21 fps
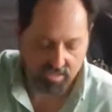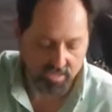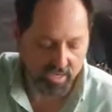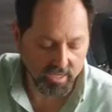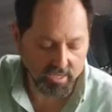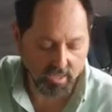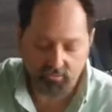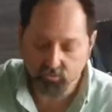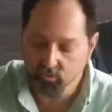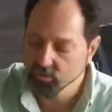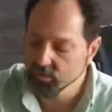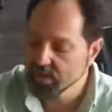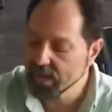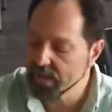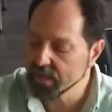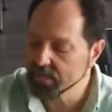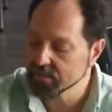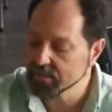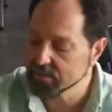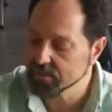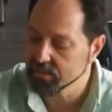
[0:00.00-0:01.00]
And after
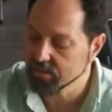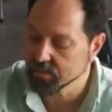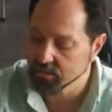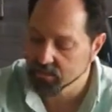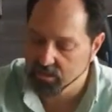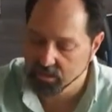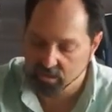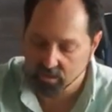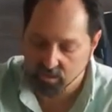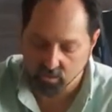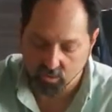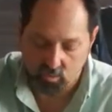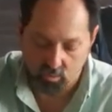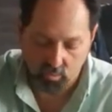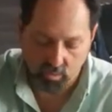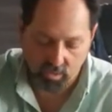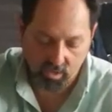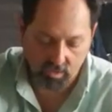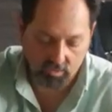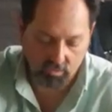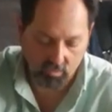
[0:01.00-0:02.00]
that,
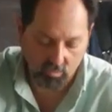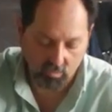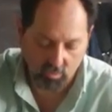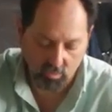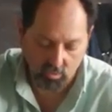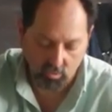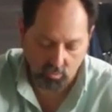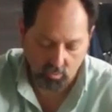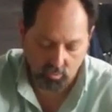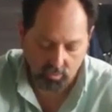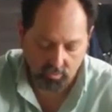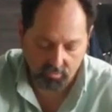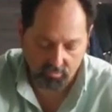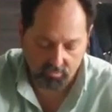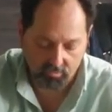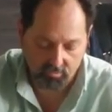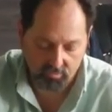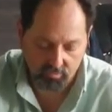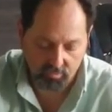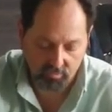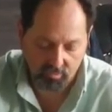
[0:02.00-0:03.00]
we're going to work
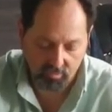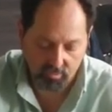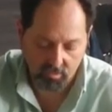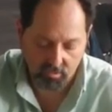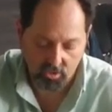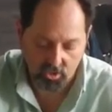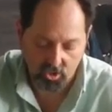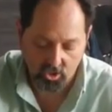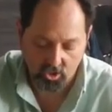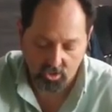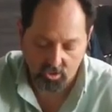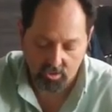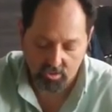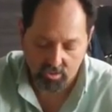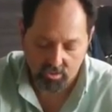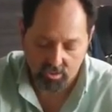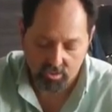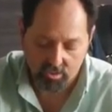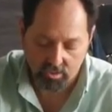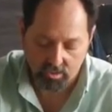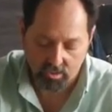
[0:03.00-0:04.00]
with
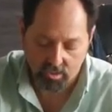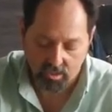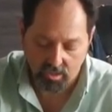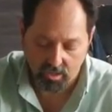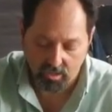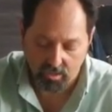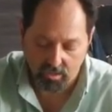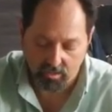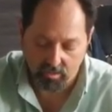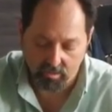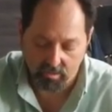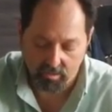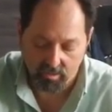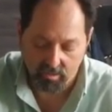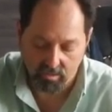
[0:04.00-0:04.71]
uh,